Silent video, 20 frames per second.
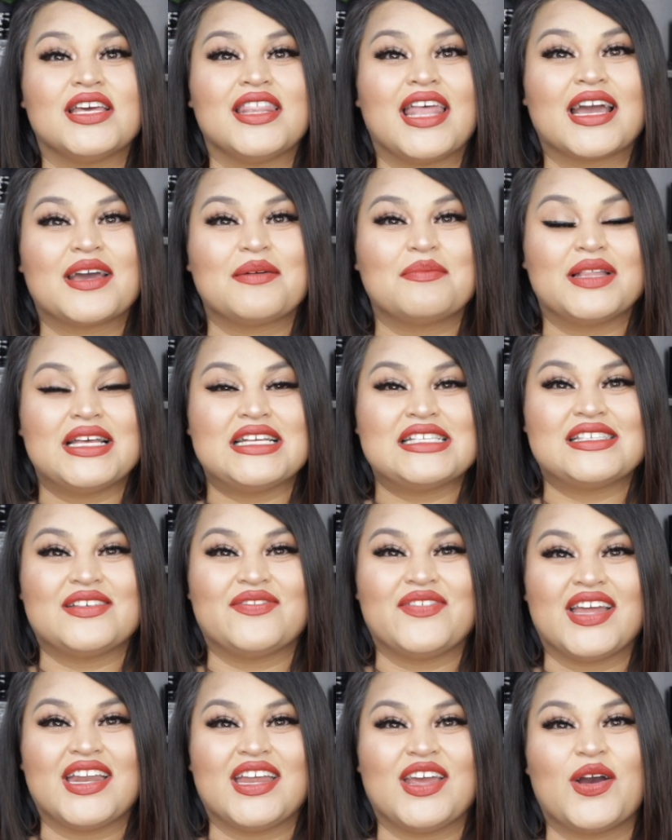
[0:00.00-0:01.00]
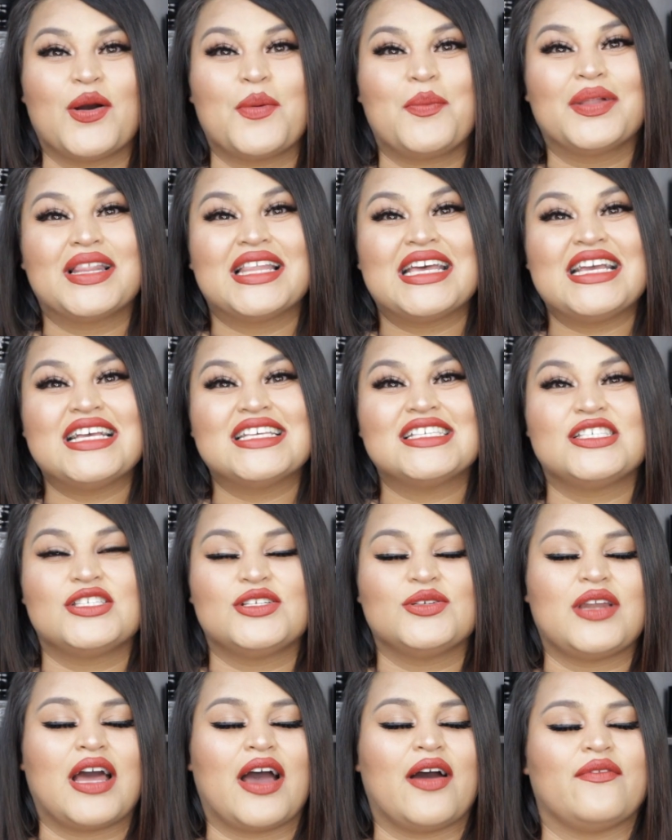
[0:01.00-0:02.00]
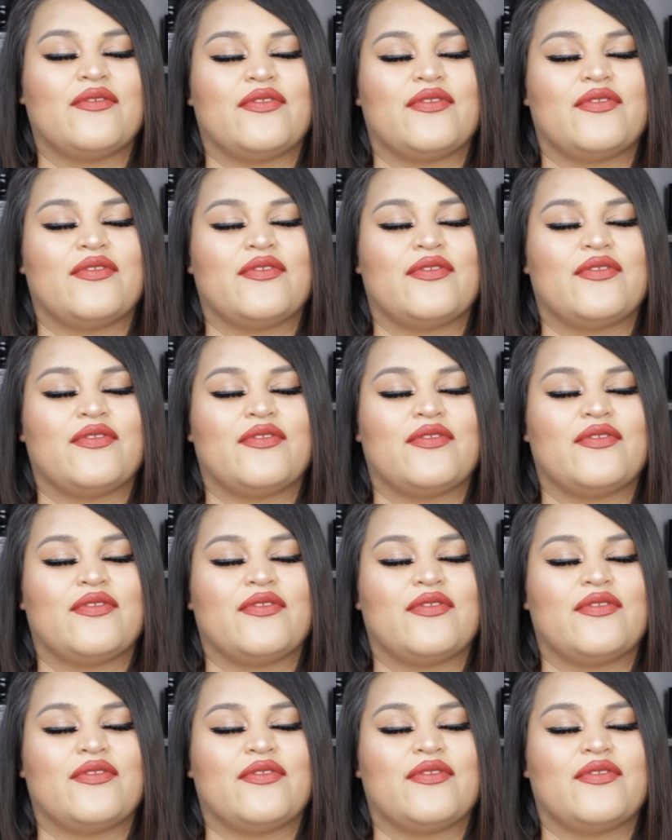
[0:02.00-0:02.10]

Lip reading: That completes the video. Please do not